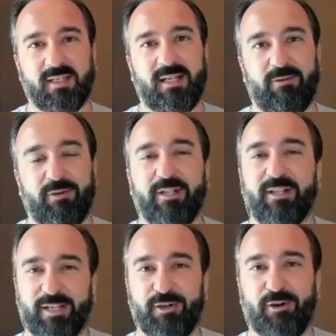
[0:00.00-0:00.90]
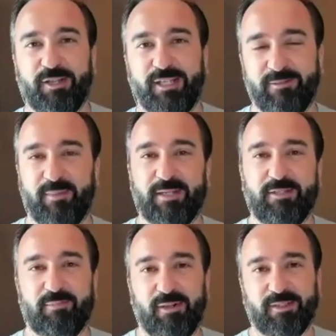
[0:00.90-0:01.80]
I really like calling it a
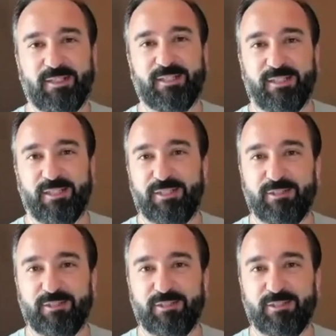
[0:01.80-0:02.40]
metabolic condition,